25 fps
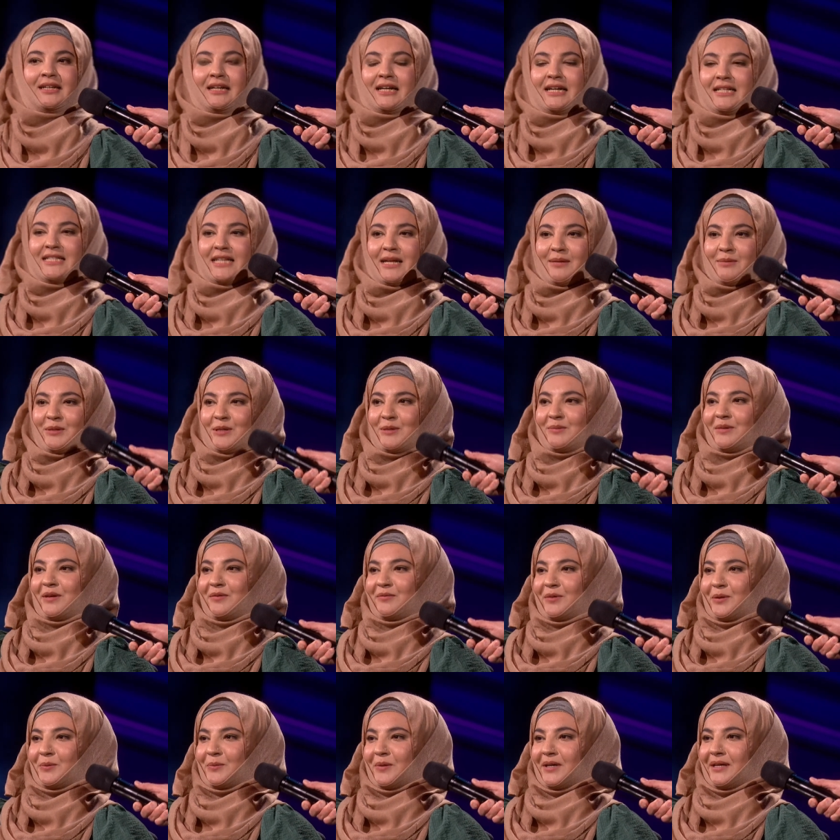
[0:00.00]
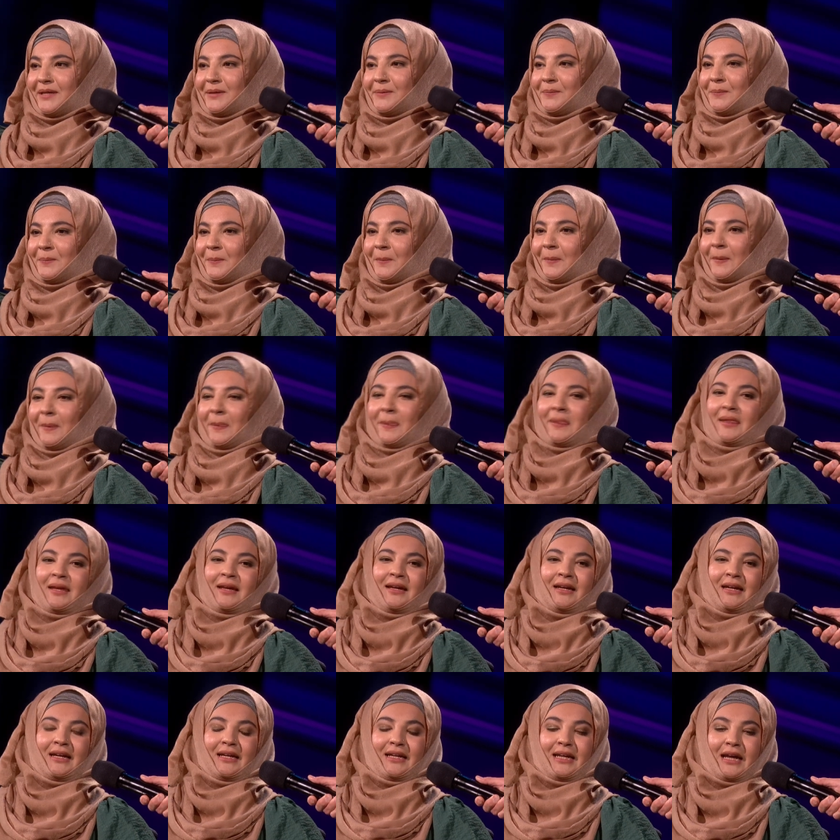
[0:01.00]
Assalamualaikum, everyone.
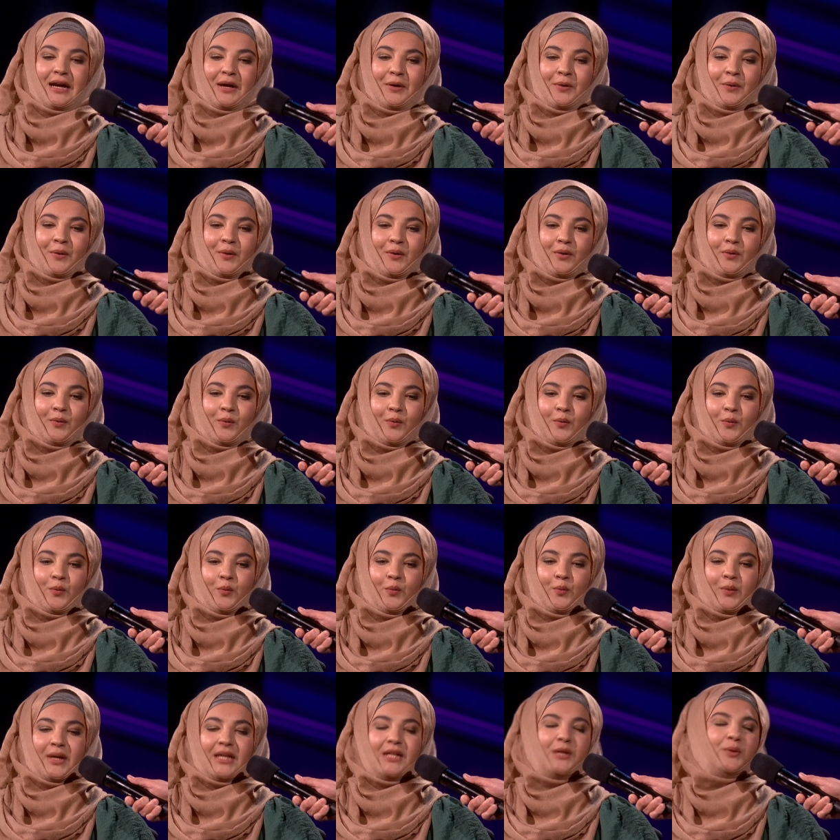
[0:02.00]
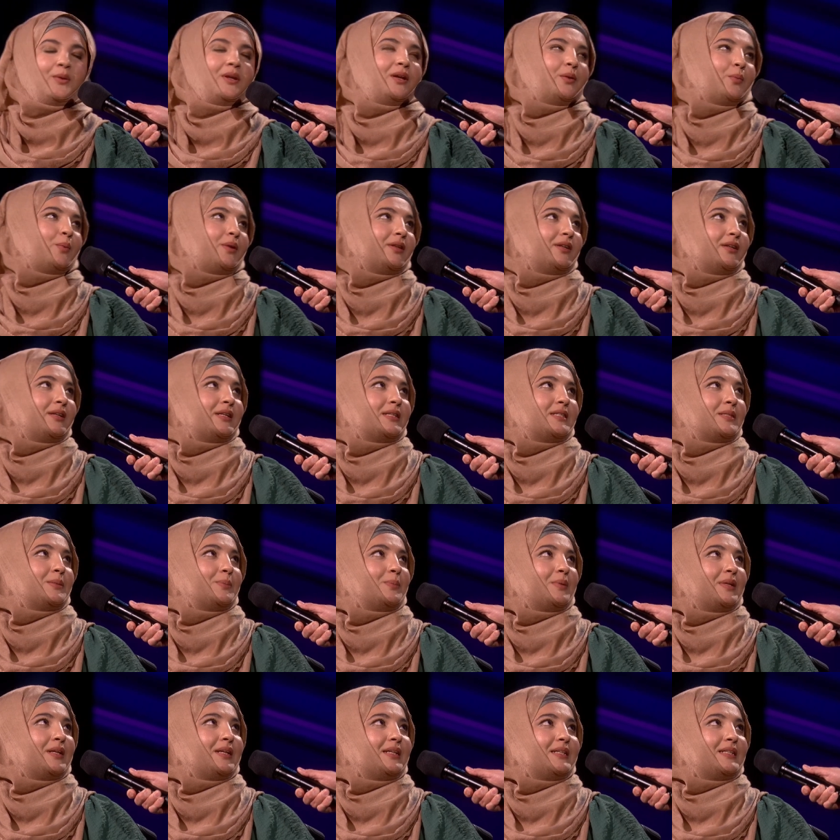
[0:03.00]
Now, when you live with a
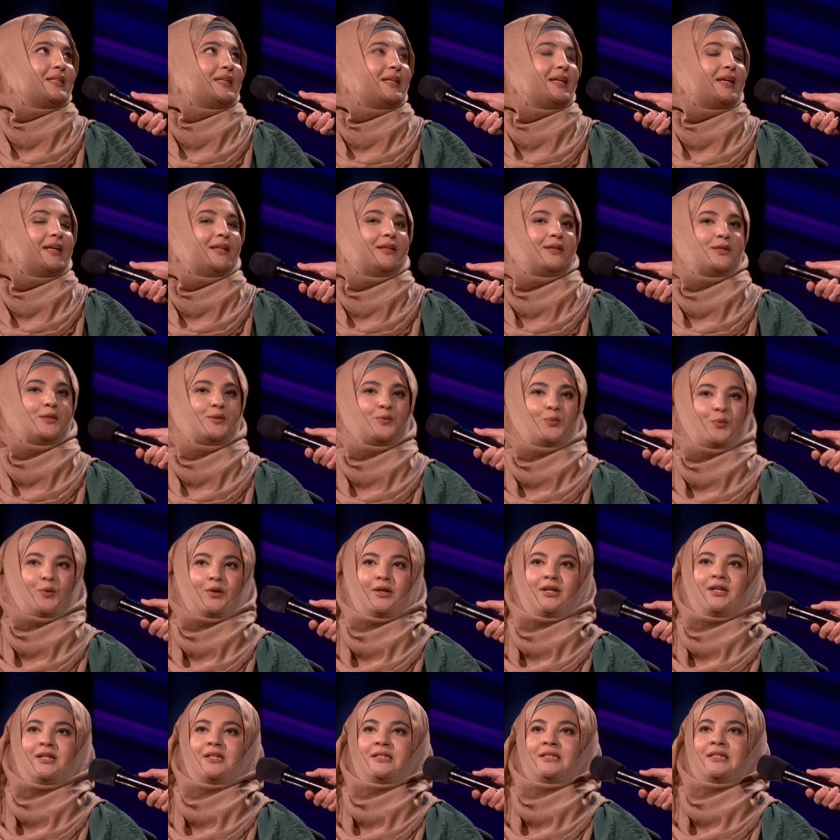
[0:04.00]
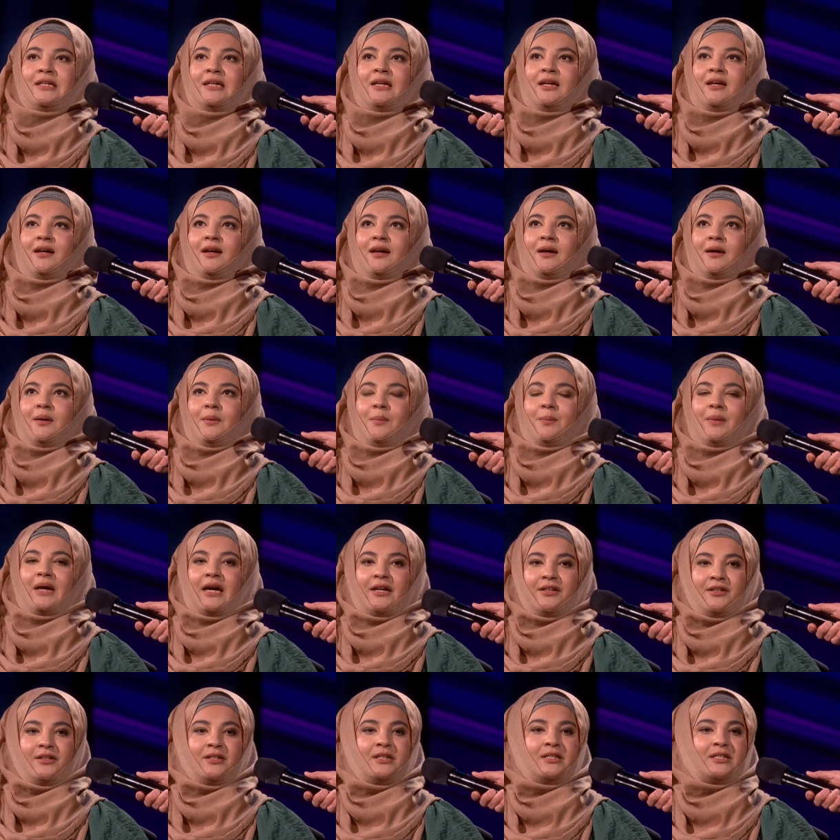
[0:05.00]
disability in this world,
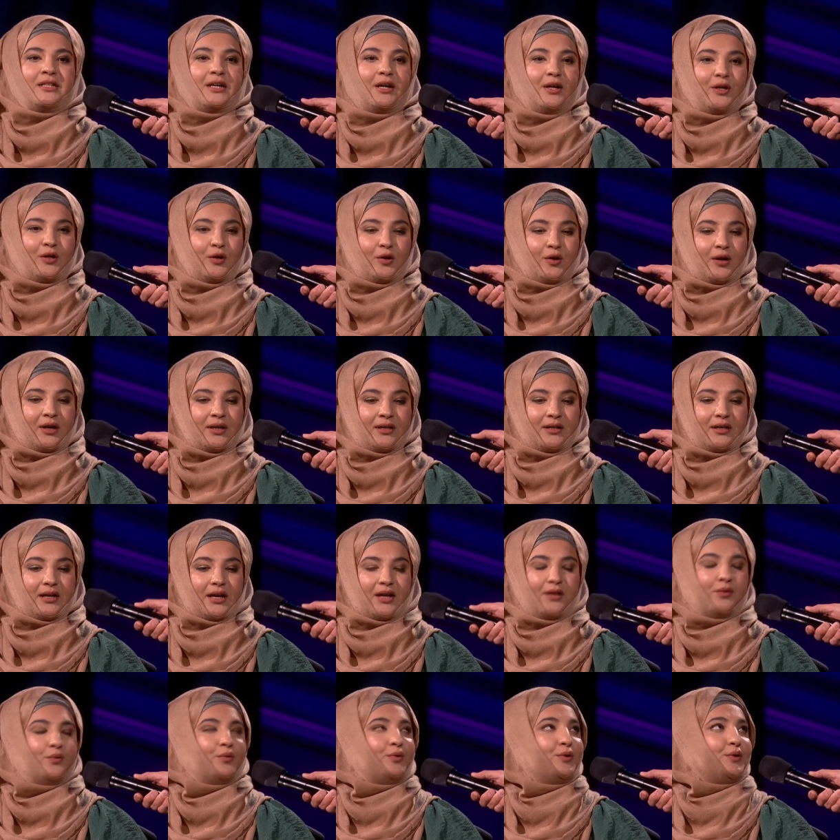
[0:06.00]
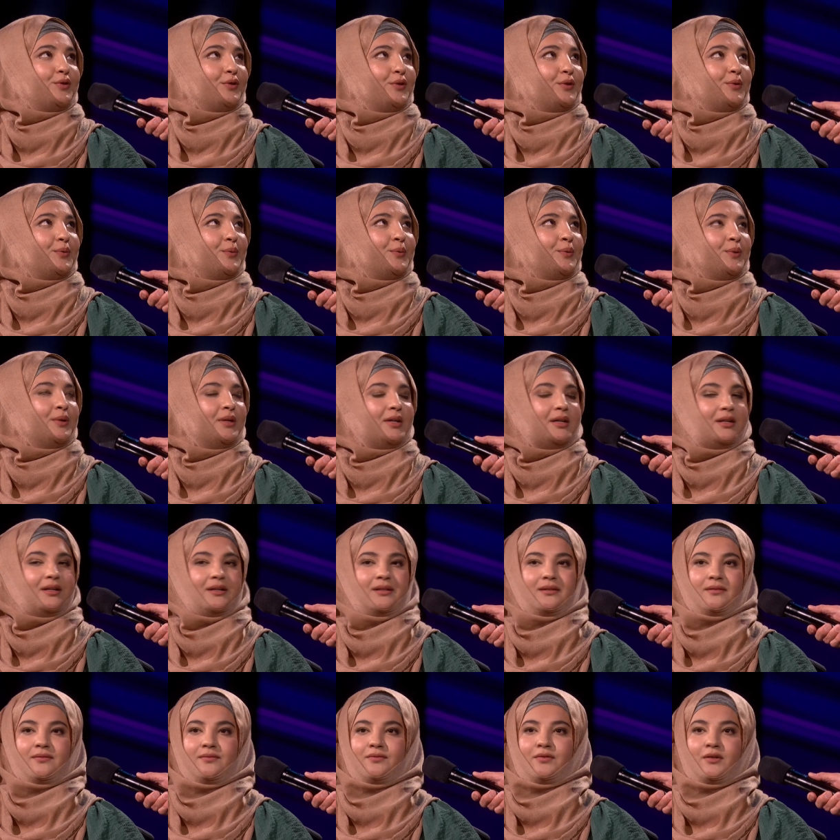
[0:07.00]
barriers are not unknown to you.
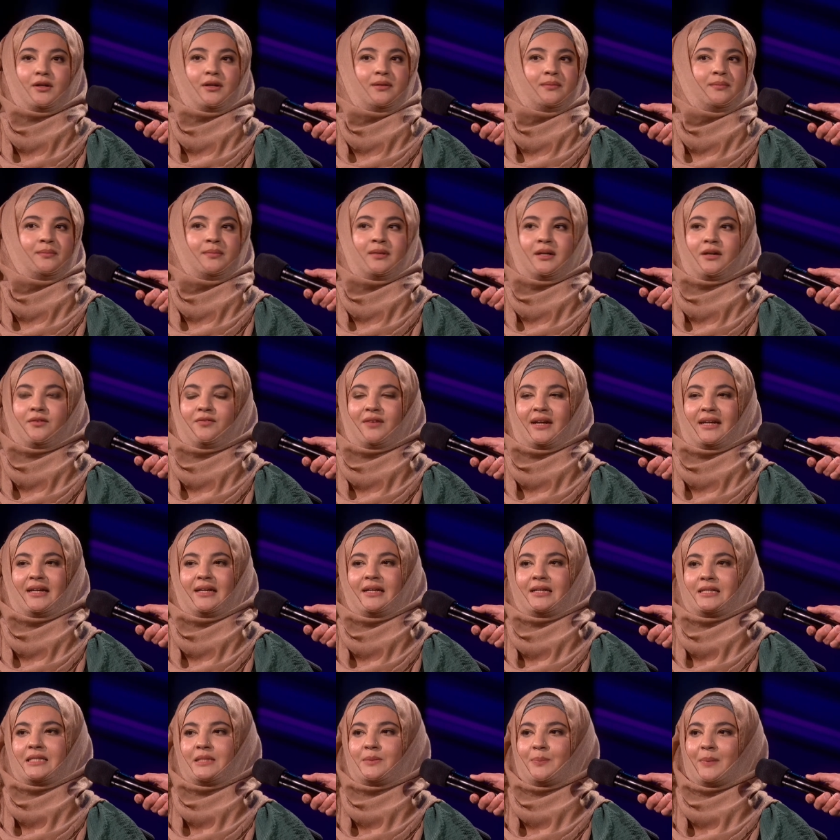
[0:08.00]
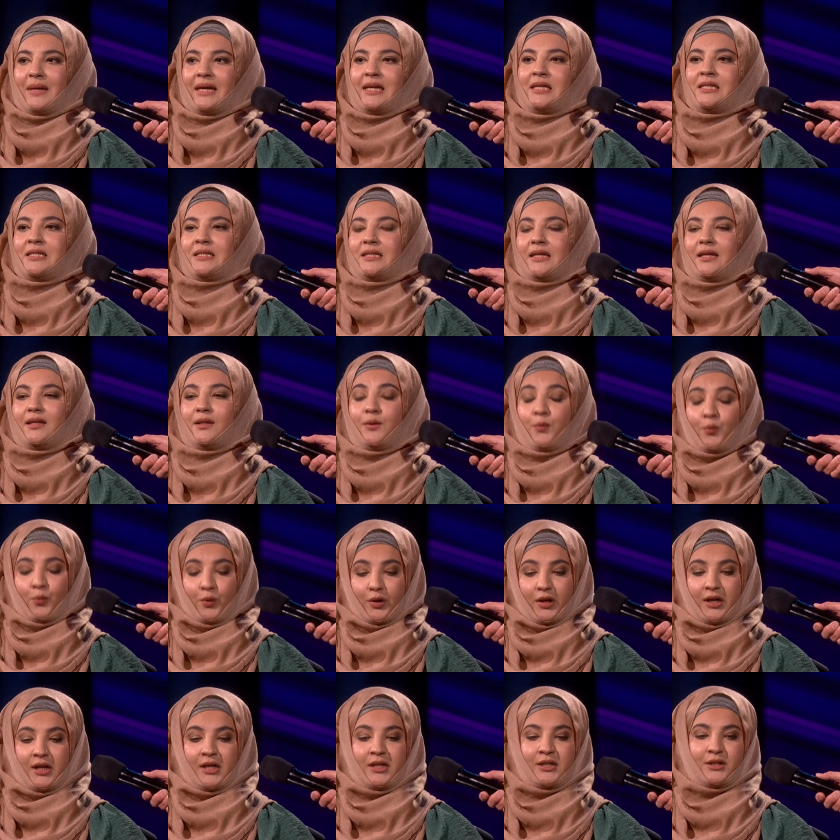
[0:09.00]
From finding a space in the
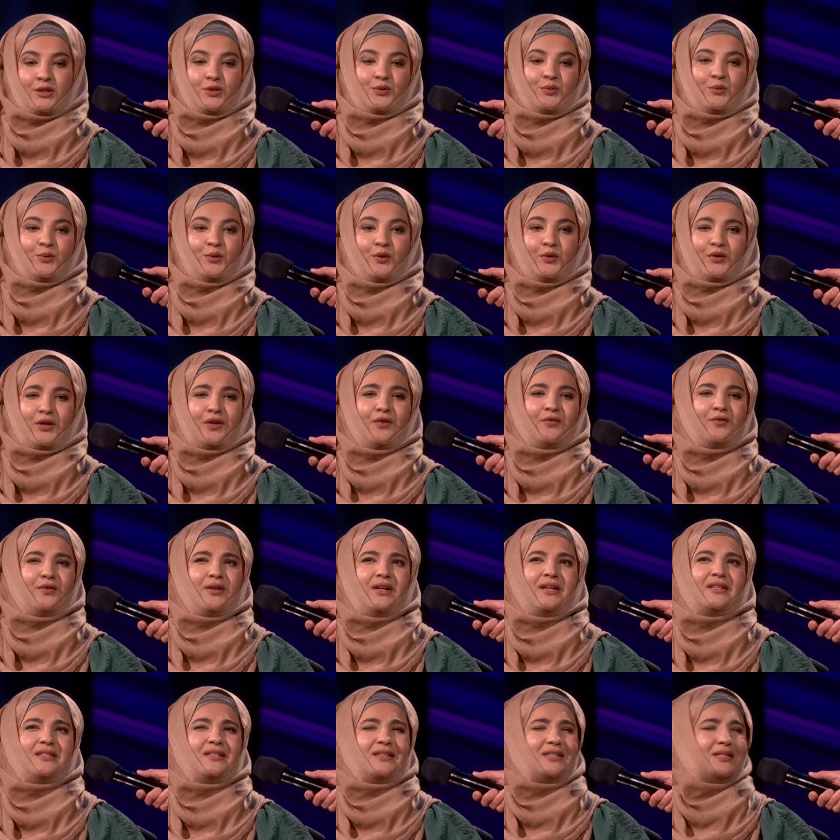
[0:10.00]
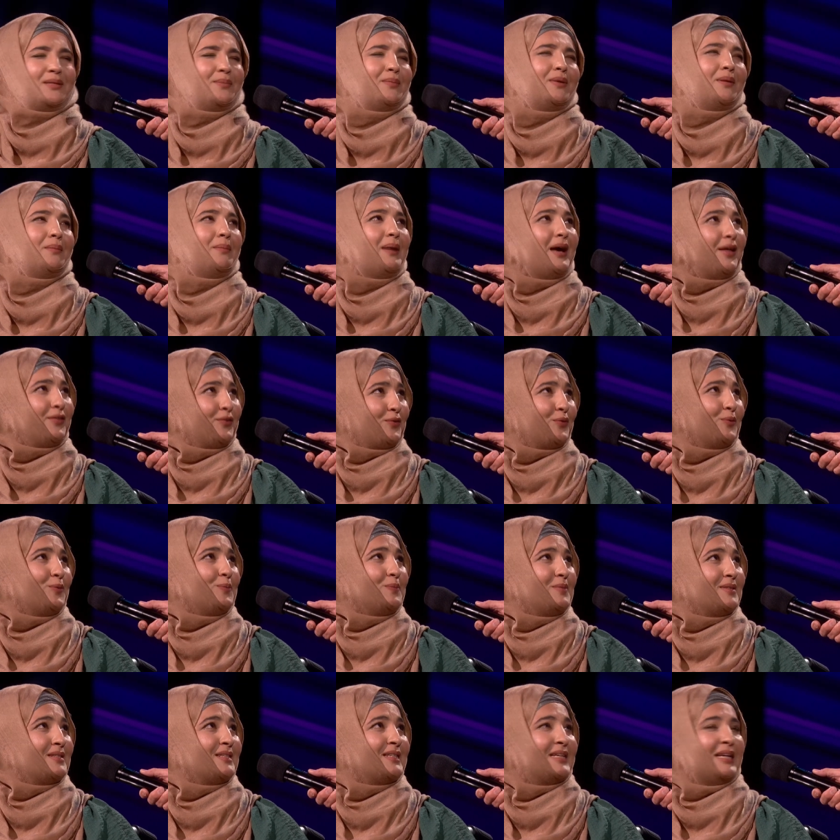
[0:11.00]
world to looking for accessible
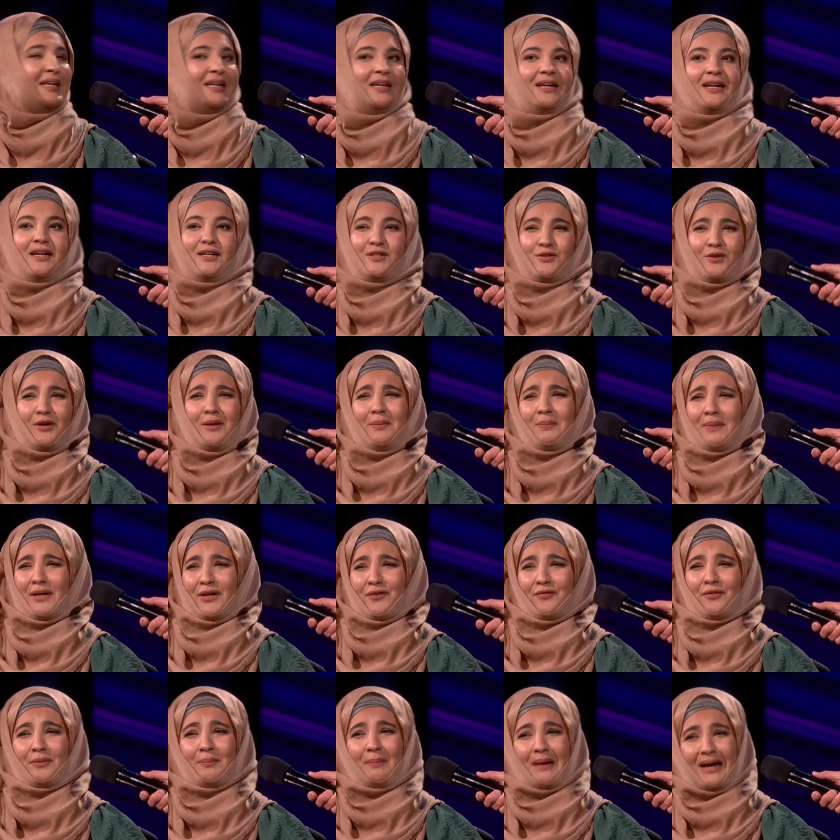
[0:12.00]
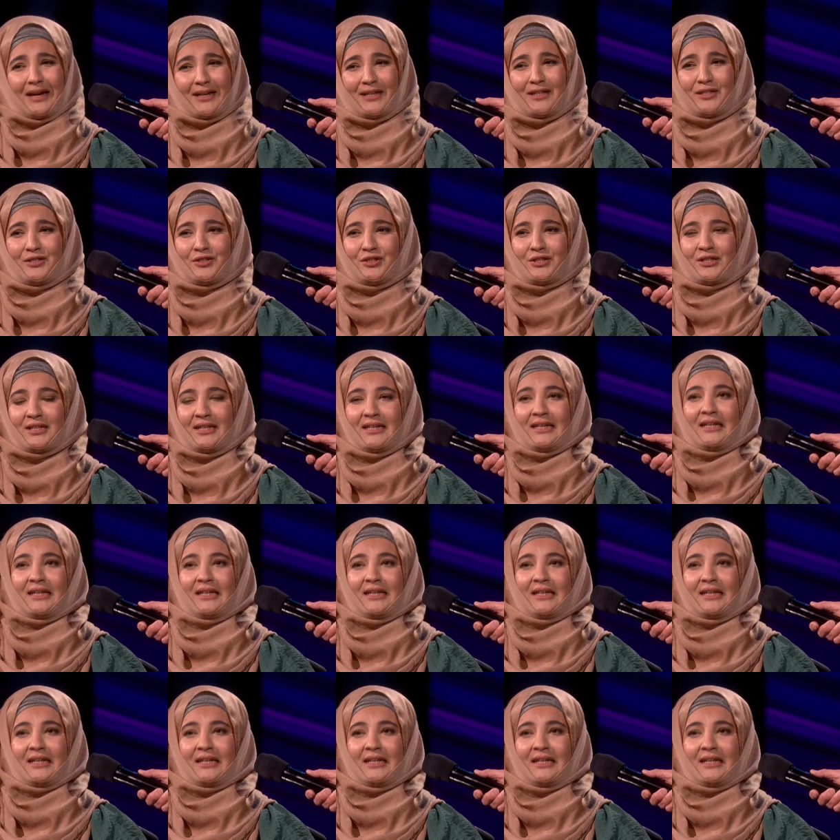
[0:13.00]
bathrooms, it's all part of the package.